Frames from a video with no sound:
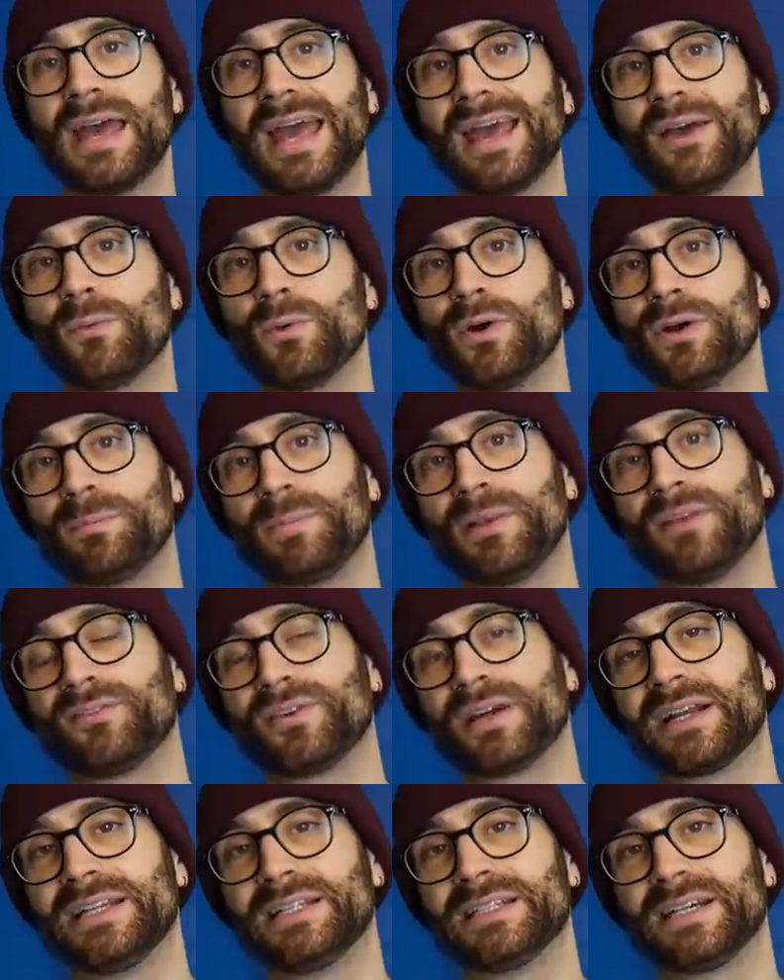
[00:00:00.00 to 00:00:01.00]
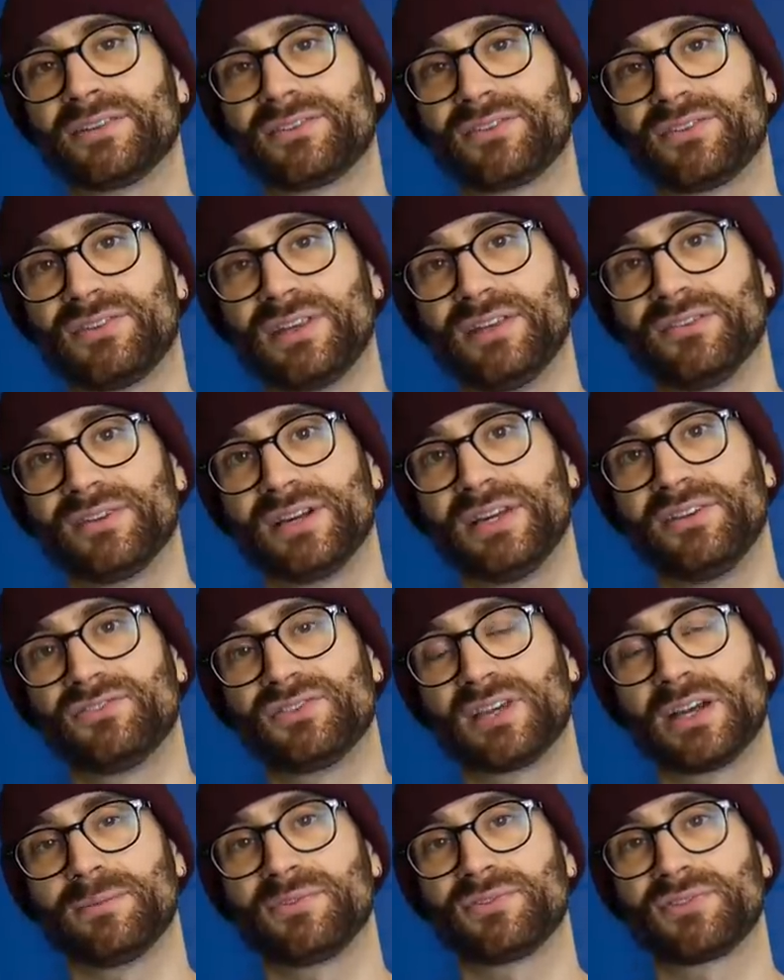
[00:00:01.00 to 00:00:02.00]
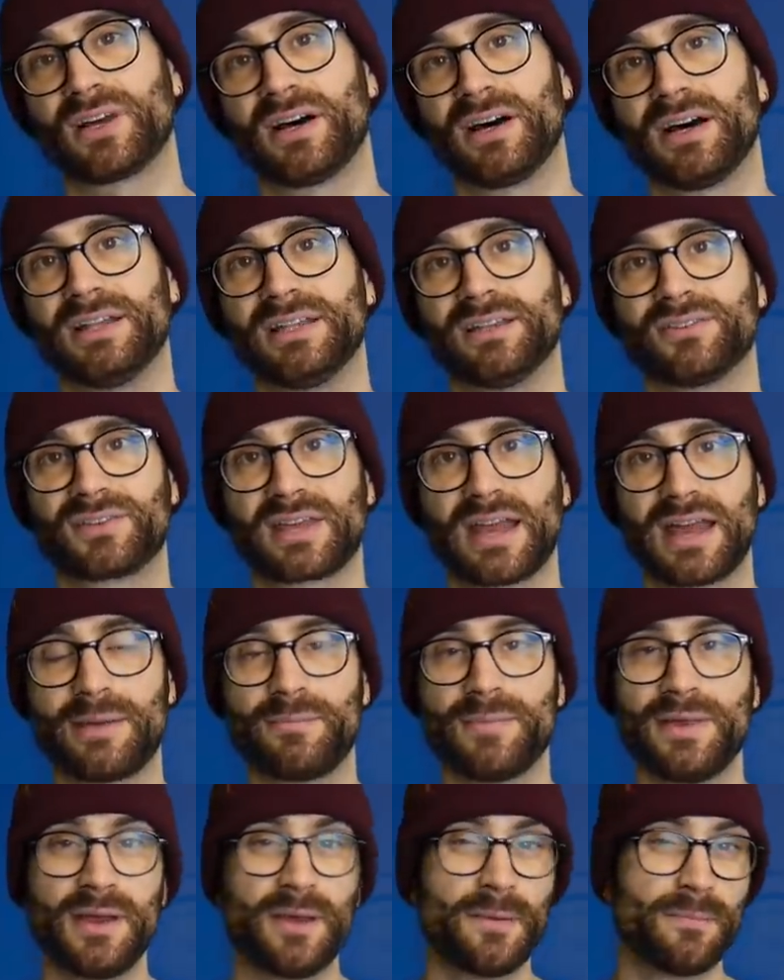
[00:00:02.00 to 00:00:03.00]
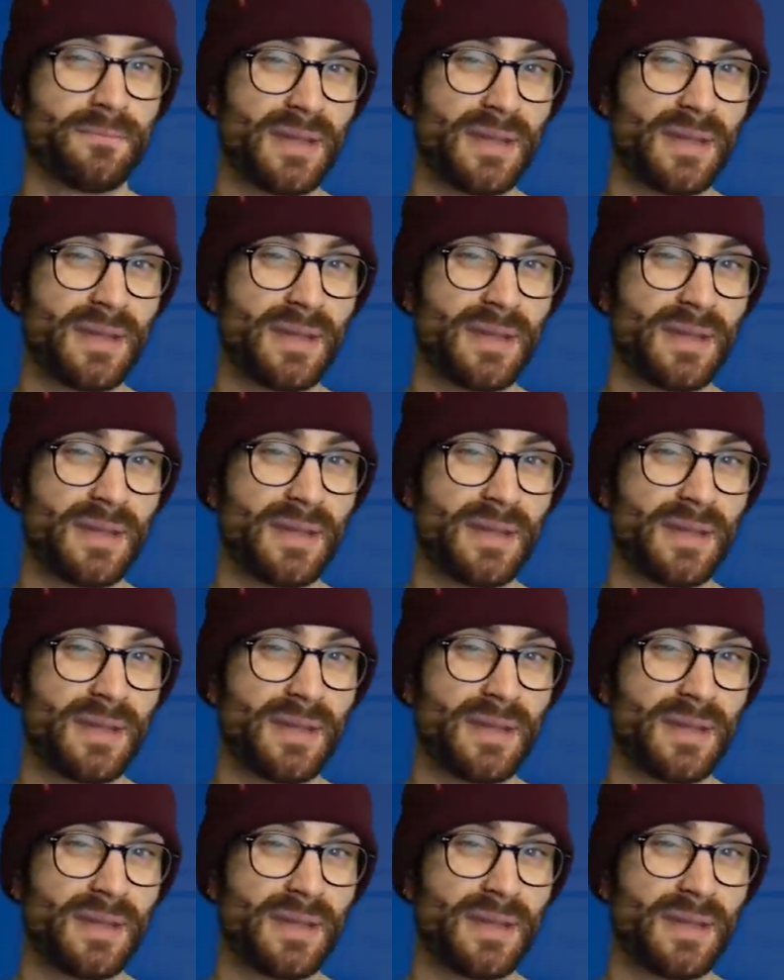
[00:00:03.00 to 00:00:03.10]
It would be really nice to see Reece James start in this game.